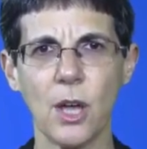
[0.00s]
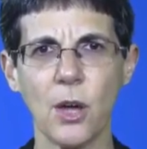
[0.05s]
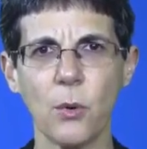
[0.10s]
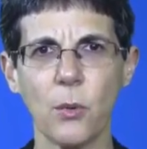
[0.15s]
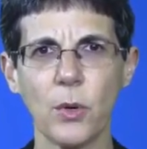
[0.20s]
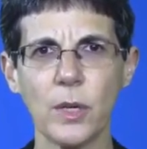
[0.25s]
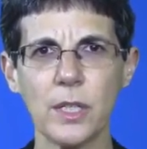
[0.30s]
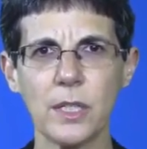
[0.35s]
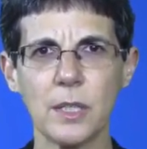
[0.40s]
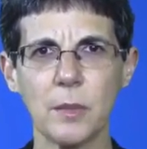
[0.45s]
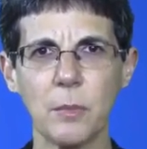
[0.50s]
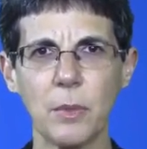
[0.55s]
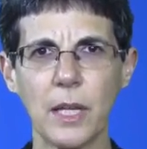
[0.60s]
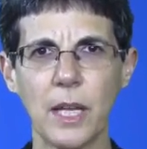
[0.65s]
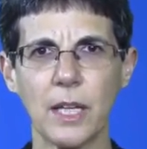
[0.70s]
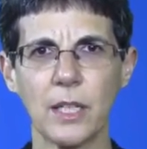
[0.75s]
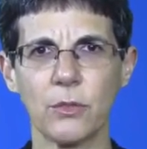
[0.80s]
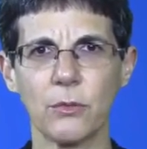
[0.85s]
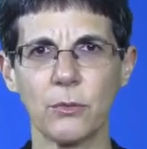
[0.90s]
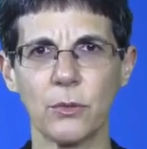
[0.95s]
what is the
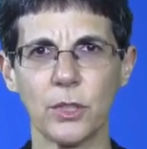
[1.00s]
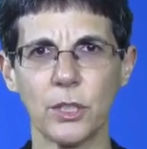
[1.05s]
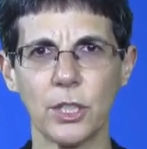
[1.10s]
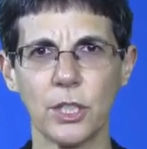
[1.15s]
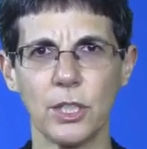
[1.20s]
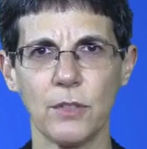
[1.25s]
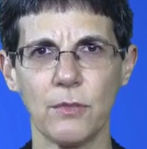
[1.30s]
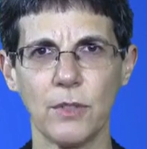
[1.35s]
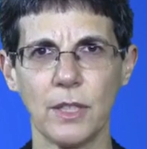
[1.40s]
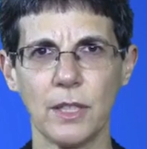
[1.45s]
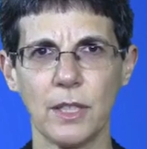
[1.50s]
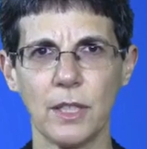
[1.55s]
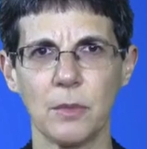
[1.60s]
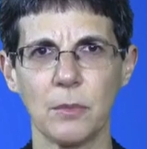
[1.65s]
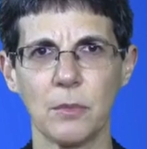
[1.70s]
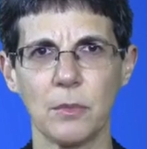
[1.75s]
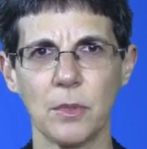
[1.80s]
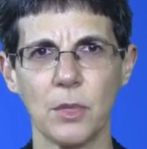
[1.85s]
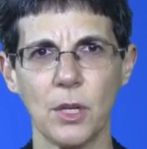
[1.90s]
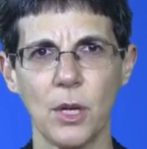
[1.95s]
plan for achieving
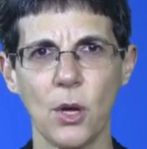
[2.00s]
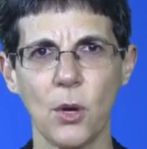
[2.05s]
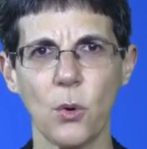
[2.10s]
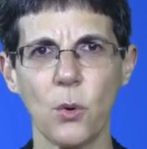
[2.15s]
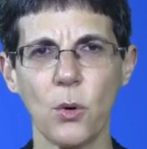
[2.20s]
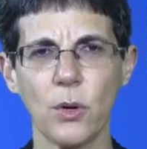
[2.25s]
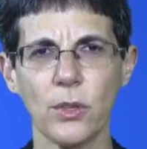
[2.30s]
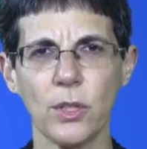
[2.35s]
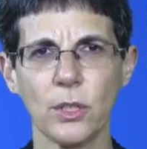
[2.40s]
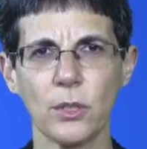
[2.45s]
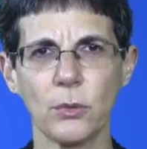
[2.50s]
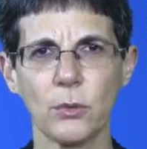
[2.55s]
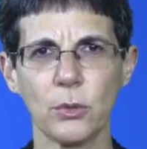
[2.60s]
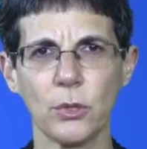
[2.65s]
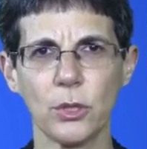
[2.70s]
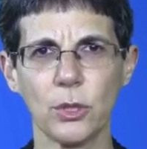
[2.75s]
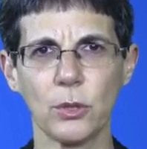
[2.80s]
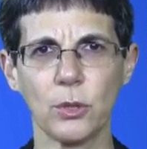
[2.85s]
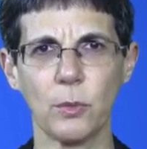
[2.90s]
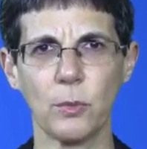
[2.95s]
them, who are the
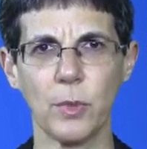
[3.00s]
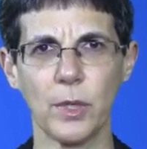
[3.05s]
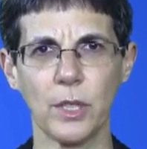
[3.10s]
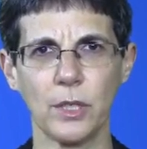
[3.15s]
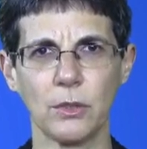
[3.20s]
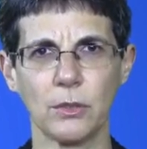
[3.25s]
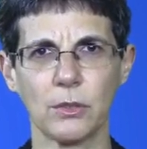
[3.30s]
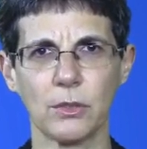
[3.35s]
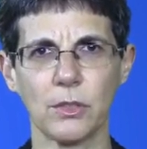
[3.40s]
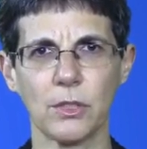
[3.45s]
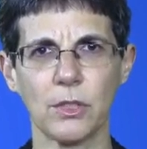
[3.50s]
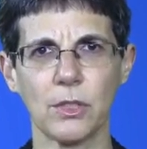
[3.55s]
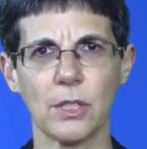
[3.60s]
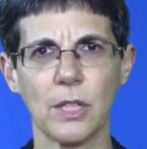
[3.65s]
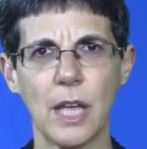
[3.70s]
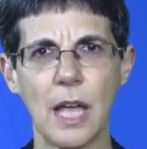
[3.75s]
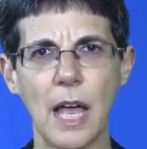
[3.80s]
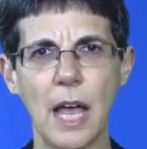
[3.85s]
crucial competitors,